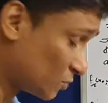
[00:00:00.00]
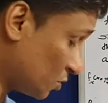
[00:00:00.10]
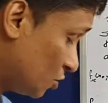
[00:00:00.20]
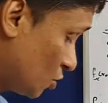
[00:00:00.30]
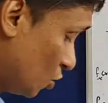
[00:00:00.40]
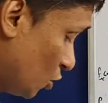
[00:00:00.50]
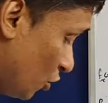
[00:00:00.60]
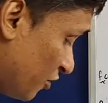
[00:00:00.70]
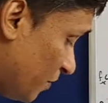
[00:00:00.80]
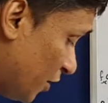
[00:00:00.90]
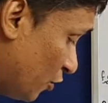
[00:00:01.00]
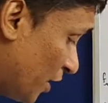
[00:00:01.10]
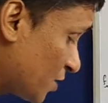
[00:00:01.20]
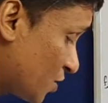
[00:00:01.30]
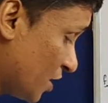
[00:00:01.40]
So dou f by dou
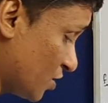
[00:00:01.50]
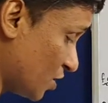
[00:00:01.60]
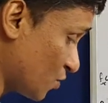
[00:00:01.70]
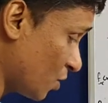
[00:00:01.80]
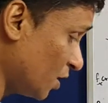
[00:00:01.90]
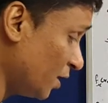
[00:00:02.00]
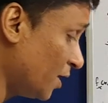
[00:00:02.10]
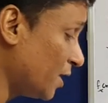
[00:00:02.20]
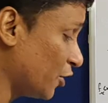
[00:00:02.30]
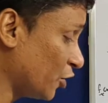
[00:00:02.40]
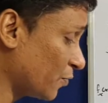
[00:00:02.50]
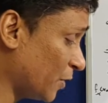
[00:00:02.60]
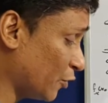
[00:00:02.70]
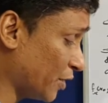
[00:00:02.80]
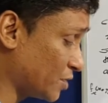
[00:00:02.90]
x is this one. Dou f
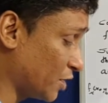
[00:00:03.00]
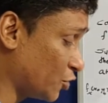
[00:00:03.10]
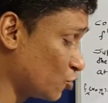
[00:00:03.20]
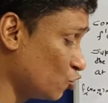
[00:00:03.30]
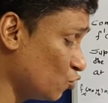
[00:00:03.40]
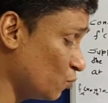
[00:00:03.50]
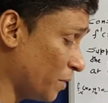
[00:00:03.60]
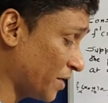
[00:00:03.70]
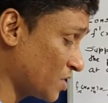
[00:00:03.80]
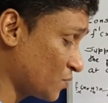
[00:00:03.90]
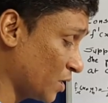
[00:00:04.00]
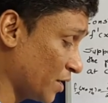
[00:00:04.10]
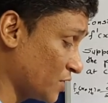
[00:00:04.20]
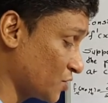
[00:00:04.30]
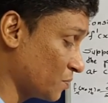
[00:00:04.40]
by dou x at 2 minus 1
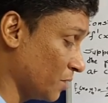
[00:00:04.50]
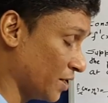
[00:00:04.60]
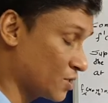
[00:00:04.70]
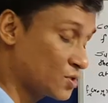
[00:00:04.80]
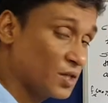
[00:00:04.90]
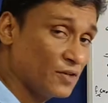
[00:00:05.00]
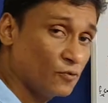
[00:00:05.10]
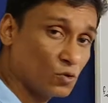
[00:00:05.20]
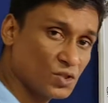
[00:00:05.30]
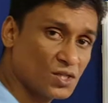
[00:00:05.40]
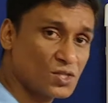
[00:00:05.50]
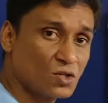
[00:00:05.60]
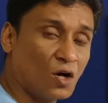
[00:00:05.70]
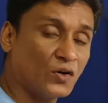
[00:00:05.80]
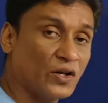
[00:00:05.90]
is minus 34.
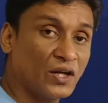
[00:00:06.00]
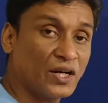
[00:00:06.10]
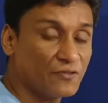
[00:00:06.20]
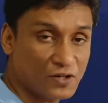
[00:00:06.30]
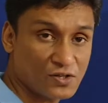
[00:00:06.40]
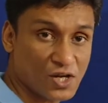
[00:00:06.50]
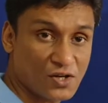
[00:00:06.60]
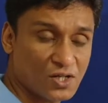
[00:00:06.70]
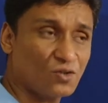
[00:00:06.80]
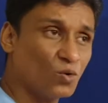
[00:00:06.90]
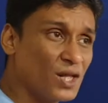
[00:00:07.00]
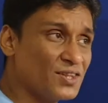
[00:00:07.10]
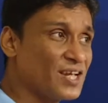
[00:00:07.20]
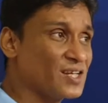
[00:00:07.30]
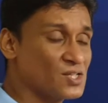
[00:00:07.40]
Just ordinary differentiation. The only
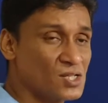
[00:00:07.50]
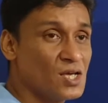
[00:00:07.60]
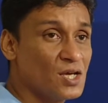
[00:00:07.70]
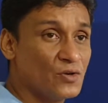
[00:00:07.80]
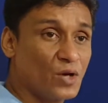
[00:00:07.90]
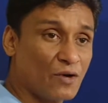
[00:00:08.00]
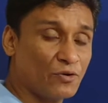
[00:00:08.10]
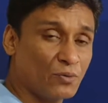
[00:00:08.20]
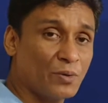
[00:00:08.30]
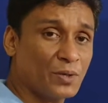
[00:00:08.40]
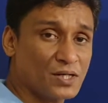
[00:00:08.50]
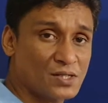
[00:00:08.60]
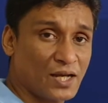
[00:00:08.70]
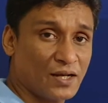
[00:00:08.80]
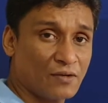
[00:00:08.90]
thing is you have to remember is
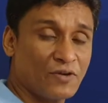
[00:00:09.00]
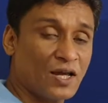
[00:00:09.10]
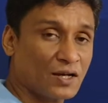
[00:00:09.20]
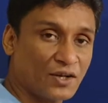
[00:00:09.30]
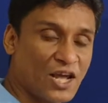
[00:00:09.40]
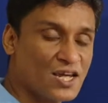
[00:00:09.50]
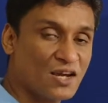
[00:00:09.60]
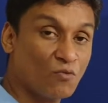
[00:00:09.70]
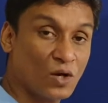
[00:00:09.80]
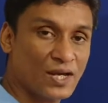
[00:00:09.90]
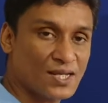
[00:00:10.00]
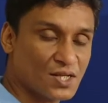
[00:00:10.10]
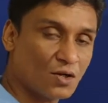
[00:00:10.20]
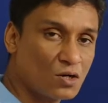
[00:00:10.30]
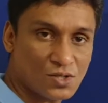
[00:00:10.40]
that we are taking y as
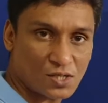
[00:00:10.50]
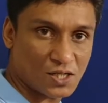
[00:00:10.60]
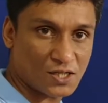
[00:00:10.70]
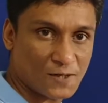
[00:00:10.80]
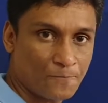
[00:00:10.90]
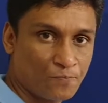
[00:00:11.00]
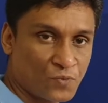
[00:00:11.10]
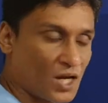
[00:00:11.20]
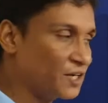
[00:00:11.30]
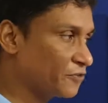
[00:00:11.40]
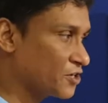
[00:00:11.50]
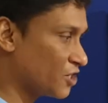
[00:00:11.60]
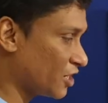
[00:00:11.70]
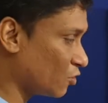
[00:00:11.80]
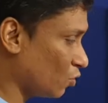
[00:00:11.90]
a constant and
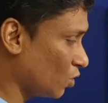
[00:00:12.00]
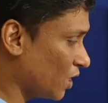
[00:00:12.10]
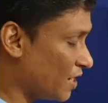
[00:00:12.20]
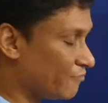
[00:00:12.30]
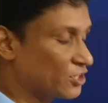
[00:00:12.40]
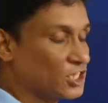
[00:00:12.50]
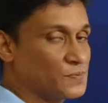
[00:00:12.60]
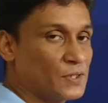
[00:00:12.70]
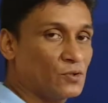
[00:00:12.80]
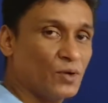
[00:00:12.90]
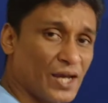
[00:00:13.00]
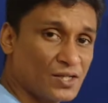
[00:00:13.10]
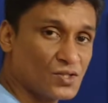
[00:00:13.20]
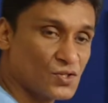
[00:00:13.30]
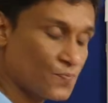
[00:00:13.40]
differentiating only with respect to
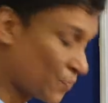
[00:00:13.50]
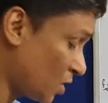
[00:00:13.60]
x.